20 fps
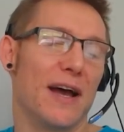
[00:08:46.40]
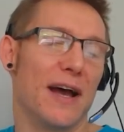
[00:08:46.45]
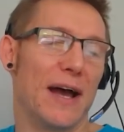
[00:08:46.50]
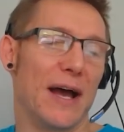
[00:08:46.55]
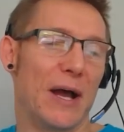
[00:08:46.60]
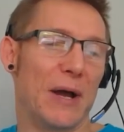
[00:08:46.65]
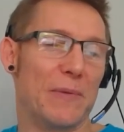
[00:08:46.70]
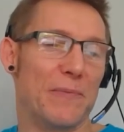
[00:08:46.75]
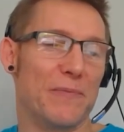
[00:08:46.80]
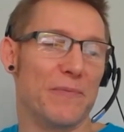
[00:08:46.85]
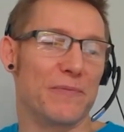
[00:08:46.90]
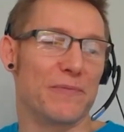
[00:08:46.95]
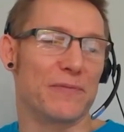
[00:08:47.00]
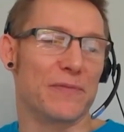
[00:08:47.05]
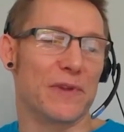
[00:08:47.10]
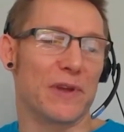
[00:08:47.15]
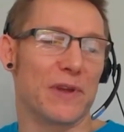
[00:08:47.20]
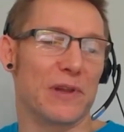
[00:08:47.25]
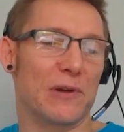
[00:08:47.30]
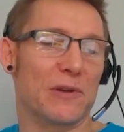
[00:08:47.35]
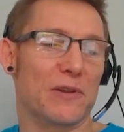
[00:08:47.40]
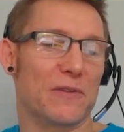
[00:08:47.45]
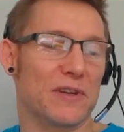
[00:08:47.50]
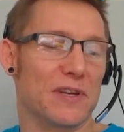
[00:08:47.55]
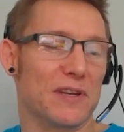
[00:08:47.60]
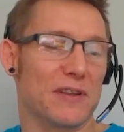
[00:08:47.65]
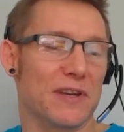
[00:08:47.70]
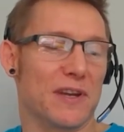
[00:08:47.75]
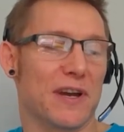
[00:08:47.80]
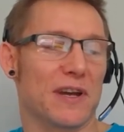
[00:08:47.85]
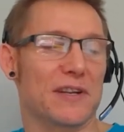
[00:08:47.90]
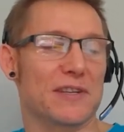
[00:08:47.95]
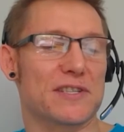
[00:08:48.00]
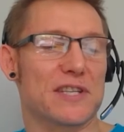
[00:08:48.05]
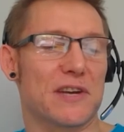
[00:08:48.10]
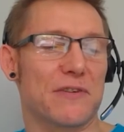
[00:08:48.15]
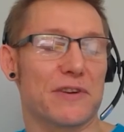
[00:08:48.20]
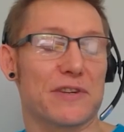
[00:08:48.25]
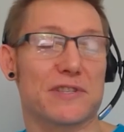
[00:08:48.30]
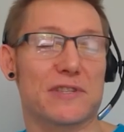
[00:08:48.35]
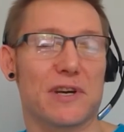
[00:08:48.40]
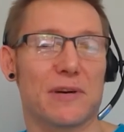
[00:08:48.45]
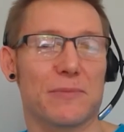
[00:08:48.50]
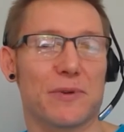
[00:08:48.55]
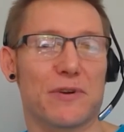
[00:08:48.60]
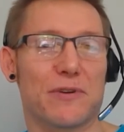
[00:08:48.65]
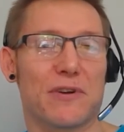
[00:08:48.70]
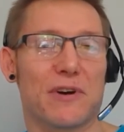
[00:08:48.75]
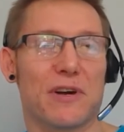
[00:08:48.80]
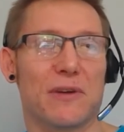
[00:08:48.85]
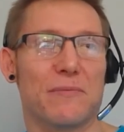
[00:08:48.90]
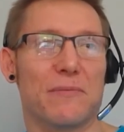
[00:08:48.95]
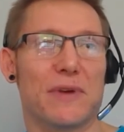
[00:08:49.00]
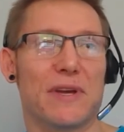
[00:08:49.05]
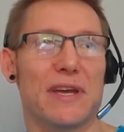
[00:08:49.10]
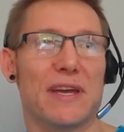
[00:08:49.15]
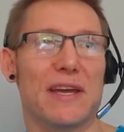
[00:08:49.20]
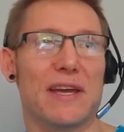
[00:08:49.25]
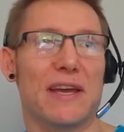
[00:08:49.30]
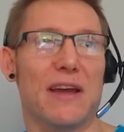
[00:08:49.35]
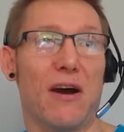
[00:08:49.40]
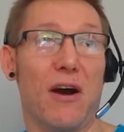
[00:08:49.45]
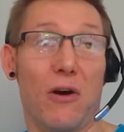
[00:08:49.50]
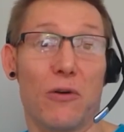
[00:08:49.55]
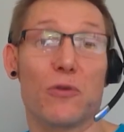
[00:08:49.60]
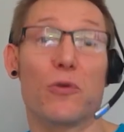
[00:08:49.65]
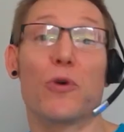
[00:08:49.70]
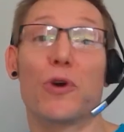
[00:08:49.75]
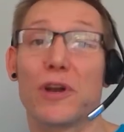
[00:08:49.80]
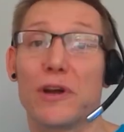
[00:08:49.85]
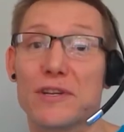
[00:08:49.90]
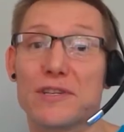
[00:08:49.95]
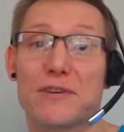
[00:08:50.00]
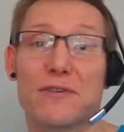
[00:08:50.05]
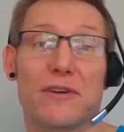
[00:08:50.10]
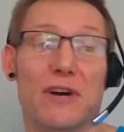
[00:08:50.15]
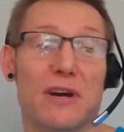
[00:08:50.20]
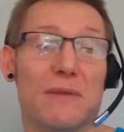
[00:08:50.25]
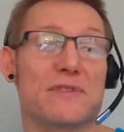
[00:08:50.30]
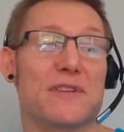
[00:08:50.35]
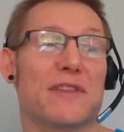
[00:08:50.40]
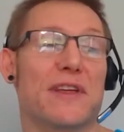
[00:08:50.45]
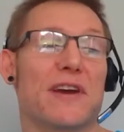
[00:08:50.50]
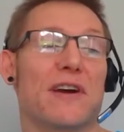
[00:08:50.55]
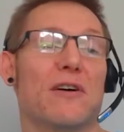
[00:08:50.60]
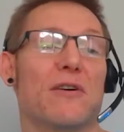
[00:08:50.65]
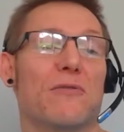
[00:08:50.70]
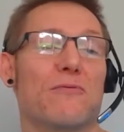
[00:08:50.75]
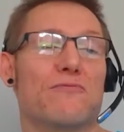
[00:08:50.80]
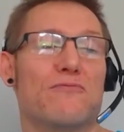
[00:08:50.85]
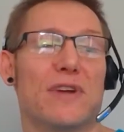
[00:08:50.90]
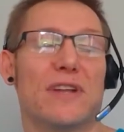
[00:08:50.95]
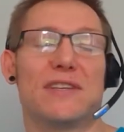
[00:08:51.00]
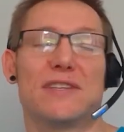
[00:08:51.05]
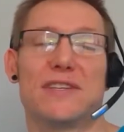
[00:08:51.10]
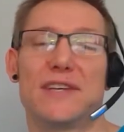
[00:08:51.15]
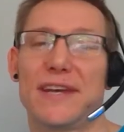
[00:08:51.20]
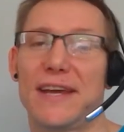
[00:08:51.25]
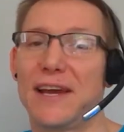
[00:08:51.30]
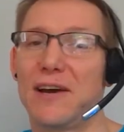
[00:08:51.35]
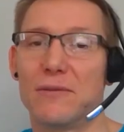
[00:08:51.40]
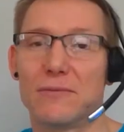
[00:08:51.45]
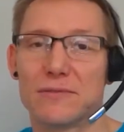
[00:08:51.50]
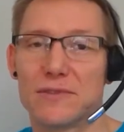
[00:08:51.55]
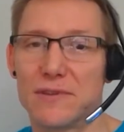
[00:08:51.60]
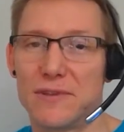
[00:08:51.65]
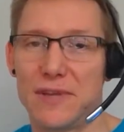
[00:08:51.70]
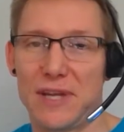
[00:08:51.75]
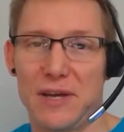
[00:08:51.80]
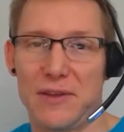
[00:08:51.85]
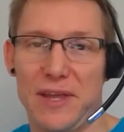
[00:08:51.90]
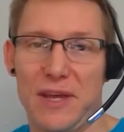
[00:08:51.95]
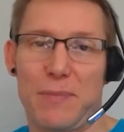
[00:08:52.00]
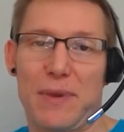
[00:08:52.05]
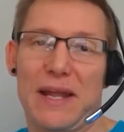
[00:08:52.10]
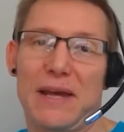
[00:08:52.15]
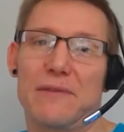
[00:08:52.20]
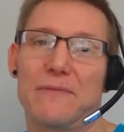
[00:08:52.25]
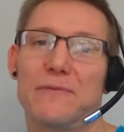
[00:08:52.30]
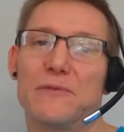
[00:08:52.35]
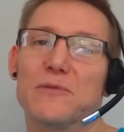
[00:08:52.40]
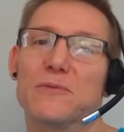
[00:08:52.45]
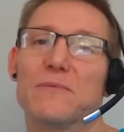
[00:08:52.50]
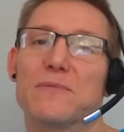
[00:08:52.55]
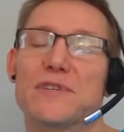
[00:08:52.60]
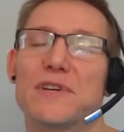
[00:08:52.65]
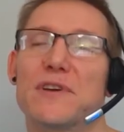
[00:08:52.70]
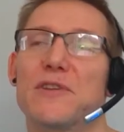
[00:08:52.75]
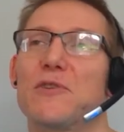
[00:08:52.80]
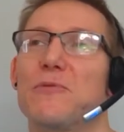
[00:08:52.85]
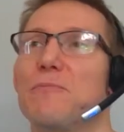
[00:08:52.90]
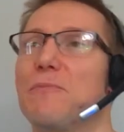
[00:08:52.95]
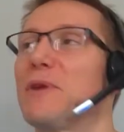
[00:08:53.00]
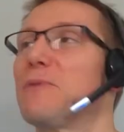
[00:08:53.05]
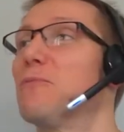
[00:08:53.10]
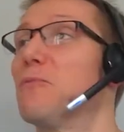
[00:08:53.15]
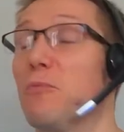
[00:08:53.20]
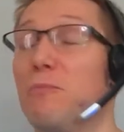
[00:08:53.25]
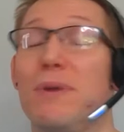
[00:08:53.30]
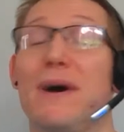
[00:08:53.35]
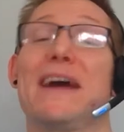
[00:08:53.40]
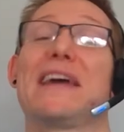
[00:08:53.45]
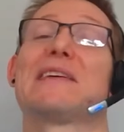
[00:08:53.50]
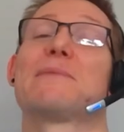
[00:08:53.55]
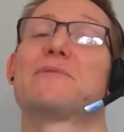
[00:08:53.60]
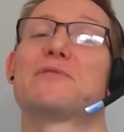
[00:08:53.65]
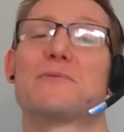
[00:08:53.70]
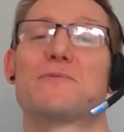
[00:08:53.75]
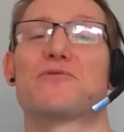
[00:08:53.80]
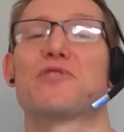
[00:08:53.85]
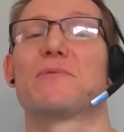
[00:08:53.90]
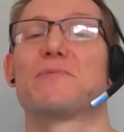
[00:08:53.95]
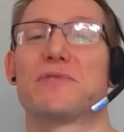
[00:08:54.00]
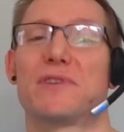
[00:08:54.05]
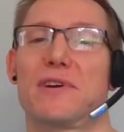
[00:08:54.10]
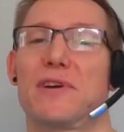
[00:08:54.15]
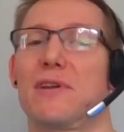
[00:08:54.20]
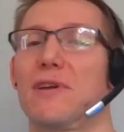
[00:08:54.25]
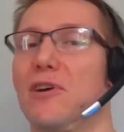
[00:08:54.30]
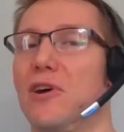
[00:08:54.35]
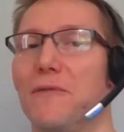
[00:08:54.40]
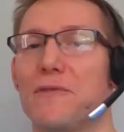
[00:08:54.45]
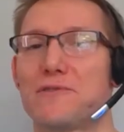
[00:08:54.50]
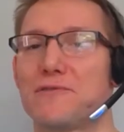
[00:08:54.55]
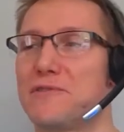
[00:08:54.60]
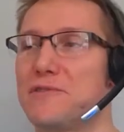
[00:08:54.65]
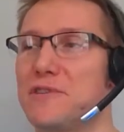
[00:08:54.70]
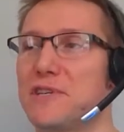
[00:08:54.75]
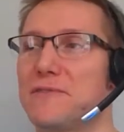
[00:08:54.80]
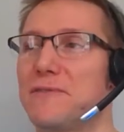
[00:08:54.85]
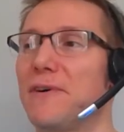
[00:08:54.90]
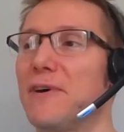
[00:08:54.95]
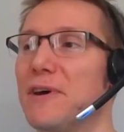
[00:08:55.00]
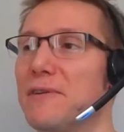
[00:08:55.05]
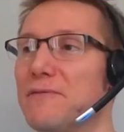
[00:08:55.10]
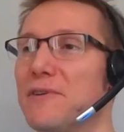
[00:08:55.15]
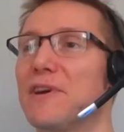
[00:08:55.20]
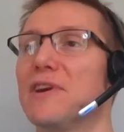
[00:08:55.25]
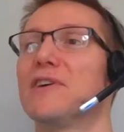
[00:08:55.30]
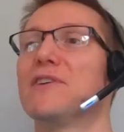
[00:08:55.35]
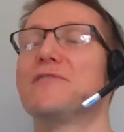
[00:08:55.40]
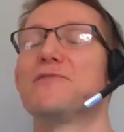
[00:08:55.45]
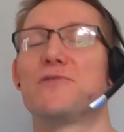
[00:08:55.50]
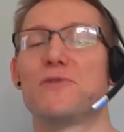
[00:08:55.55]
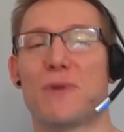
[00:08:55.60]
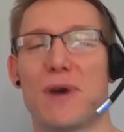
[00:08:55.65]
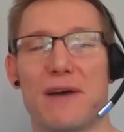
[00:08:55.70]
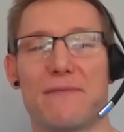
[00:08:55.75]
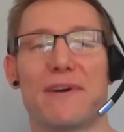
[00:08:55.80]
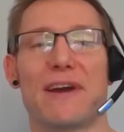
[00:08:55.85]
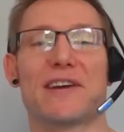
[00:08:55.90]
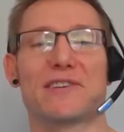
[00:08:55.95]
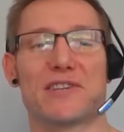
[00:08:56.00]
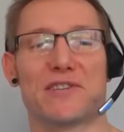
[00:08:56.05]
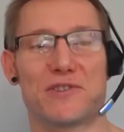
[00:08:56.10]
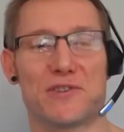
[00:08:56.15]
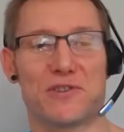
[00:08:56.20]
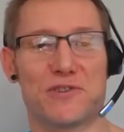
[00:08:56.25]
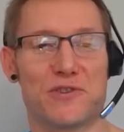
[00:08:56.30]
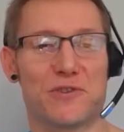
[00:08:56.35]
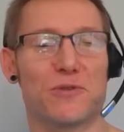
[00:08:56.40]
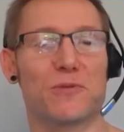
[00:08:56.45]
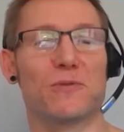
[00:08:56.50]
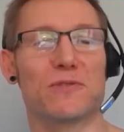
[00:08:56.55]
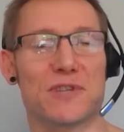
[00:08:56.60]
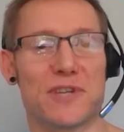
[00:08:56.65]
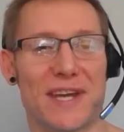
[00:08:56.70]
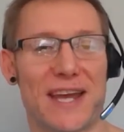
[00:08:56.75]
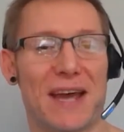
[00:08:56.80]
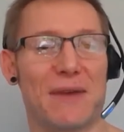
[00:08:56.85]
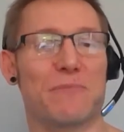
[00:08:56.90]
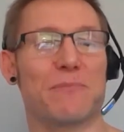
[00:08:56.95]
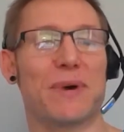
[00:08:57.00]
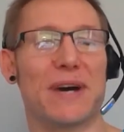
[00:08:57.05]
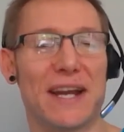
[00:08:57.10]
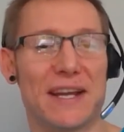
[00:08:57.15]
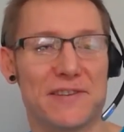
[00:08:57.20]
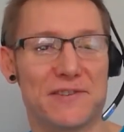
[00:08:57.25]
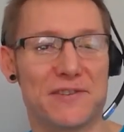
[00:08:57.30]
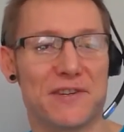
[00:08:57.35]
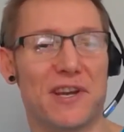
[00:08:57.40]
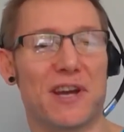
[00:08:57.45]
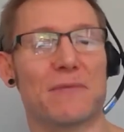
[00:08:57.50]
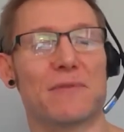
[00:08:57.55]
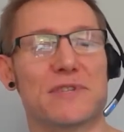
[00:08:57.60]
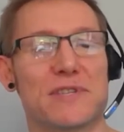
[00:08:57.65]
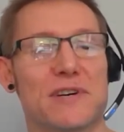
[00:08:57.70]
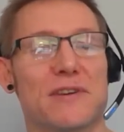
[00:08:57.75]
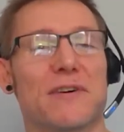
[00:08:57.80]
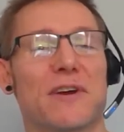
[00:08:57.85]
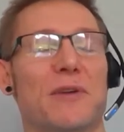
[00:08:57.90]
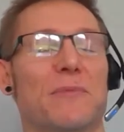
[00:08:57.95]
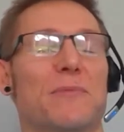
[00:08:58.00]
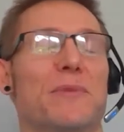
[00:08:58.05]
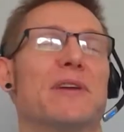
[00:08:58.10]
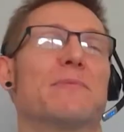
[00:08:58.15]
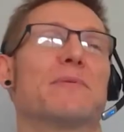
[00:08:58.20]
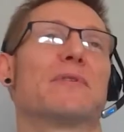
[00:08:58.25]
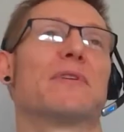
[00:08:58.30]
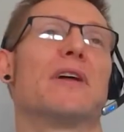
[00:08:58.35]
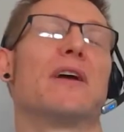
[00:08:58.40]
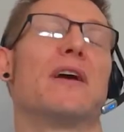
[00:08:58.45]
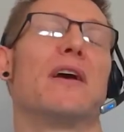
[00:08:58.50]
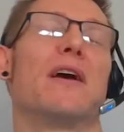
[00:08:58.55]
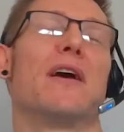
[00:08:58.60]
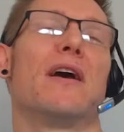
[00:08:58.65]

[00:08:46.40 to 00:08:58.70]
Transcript: Um, a lot of the the kind of serious cybercrime eh, are organised crimes, and they are renting out their, their platforms. You know, people will pay them subscription, kind of like Office 365, to have access to tools and campaigns to go and target people.